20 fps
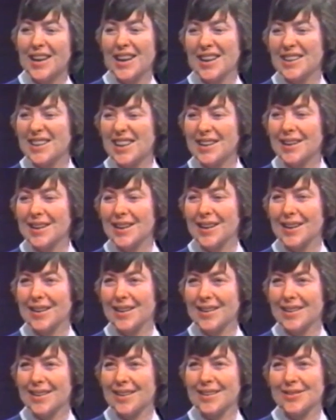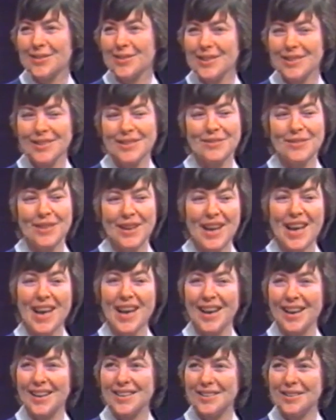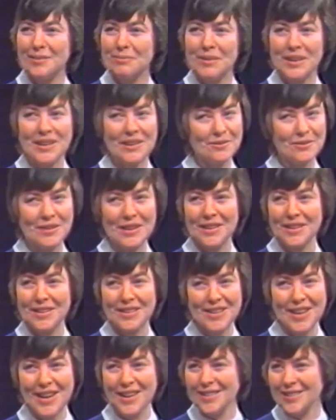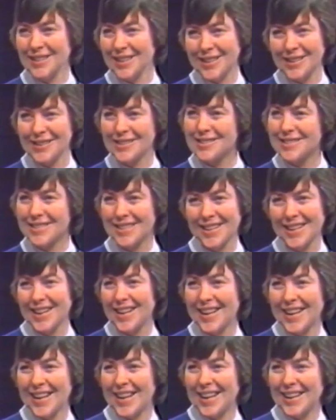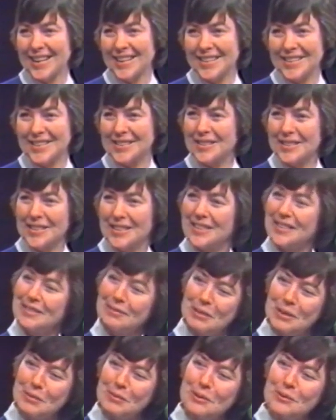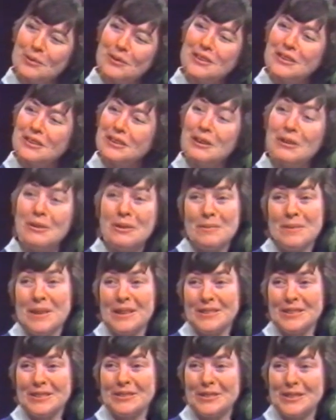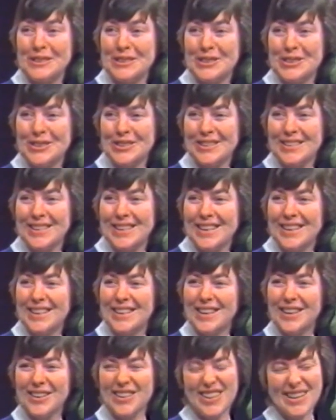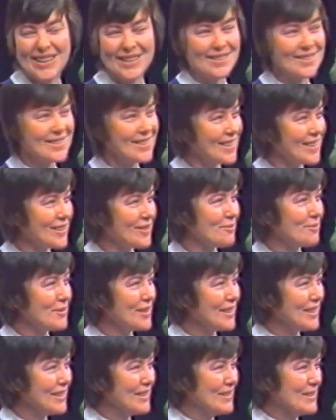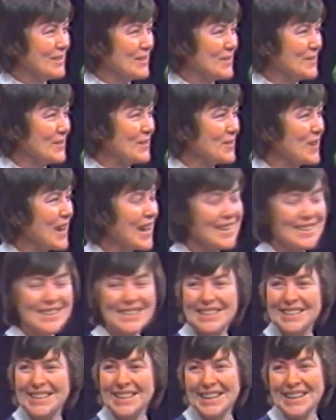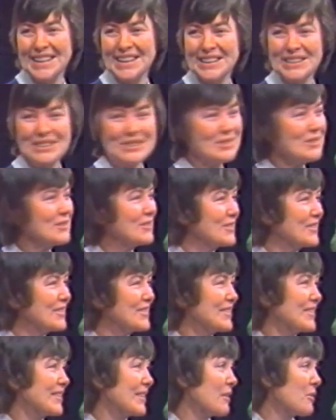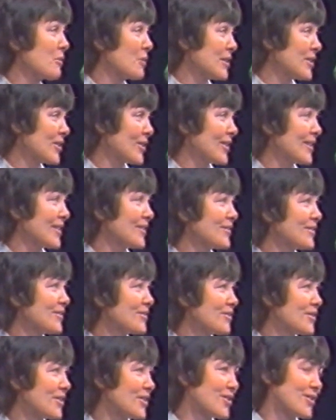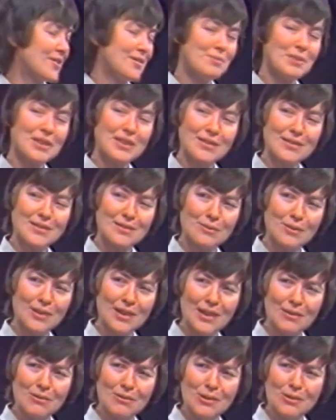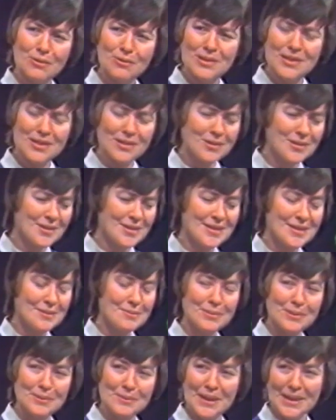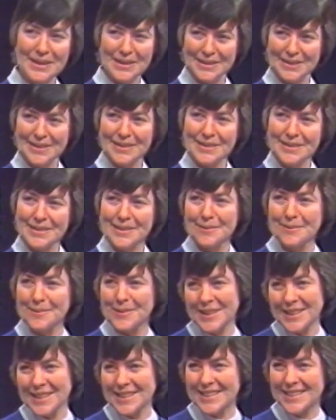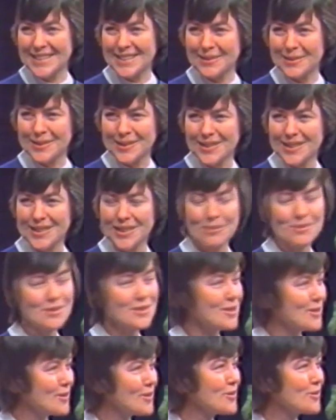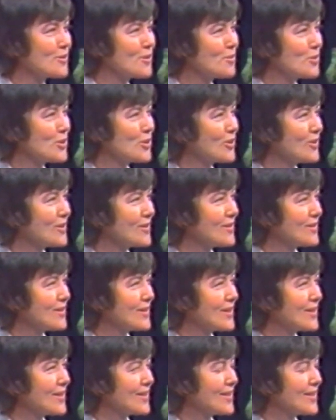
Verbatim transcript: And then again, I, I feel if I had, it might have taken 10 years. And people wouldn't know about the tradition. Yeah. Now at least they can be sort of attracted toward a uh, questioning of the tradition because what I wrote was so simple-minded in some ways. It was, mm. it was a description of the.